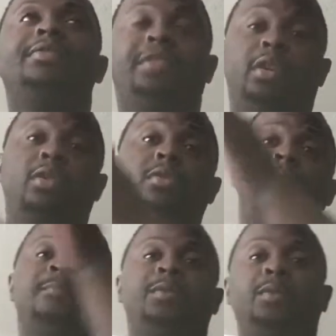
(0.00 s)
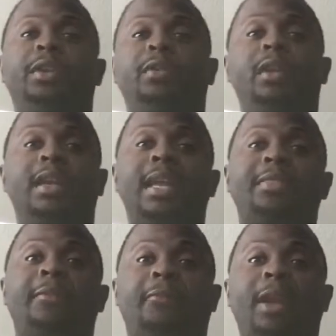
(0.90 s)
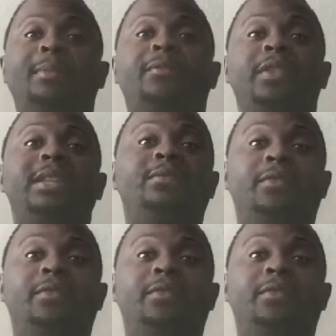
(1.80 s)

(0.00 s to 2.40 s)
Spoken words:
So when you're looking at the frame of this